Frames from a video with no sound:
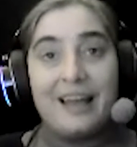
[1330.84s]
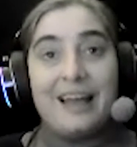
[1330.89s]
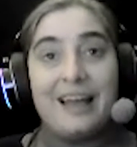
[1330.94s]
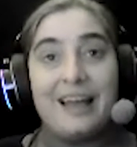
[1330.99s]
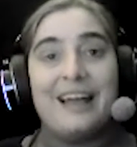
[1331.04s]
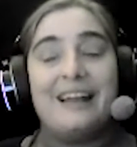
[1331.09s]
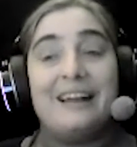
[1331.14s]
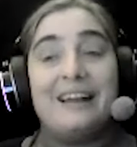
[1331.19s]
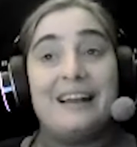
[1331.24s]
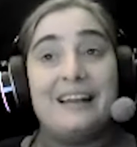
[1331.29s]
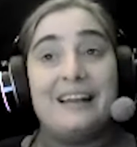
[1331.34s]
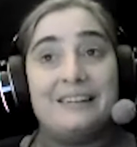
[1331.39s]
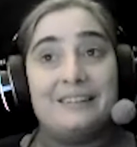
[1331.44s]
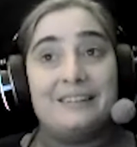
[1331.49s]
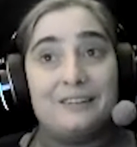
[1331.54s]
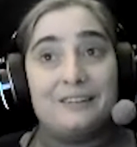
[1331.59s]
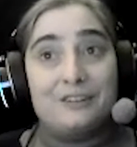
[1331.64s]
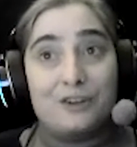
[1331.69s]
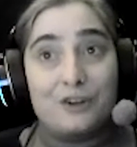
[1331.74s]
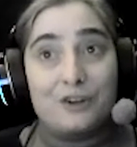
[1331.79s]
And let
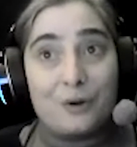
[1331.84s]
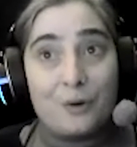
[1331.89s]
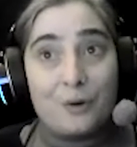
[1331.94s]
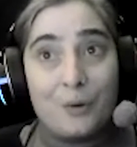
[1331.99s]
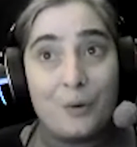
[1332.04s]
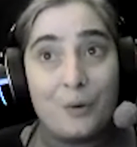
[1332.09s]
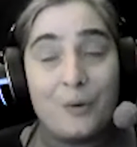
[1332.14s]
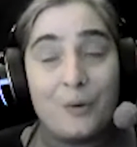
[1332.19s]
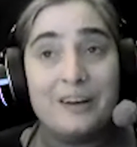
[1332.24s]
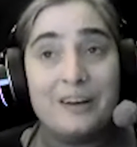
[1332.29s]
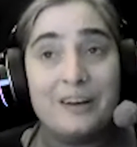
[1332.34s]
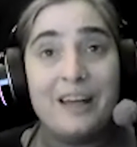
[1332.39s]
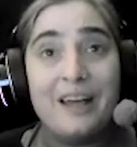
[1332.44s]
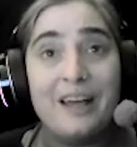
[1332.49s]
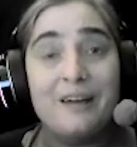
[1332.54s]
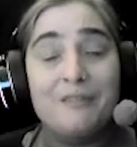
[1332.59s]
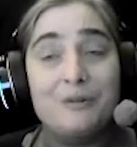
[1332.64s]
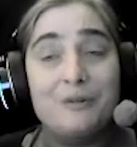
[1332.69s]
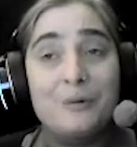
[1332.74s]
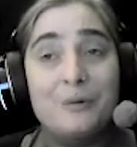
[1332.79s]
it go and
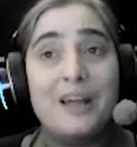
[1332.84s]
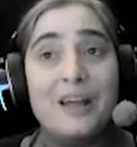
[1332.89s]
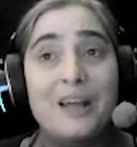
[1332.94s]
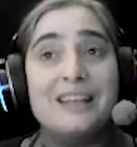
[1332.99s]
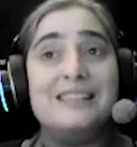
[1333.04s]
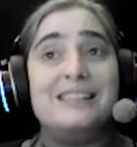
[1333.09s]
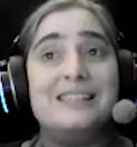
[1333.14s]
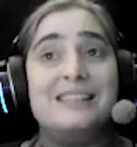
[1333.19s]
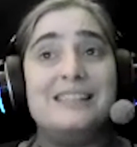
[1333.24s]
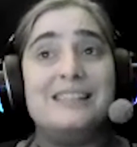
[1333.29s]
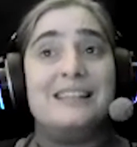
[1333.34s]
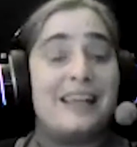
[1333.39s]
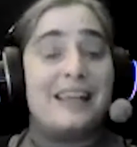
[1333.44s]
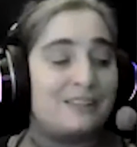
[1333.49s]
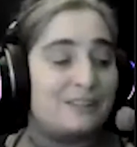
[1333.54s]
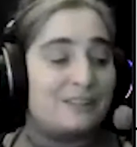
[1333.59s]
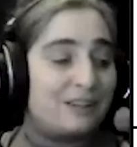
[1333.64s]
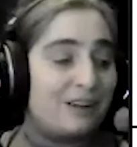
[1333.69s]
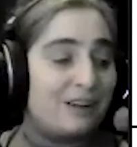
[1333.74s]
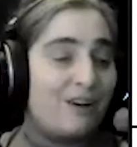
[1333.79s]
have a rest,
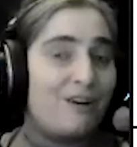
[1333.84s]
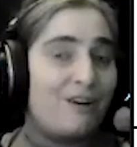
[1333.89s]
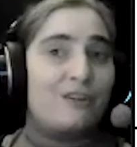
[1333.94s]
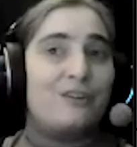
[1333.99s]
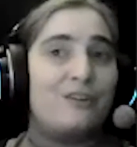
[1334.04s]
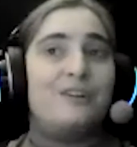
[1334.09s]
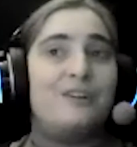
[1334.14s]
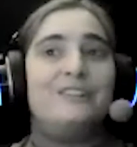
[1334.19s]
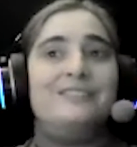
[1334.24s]
legs long.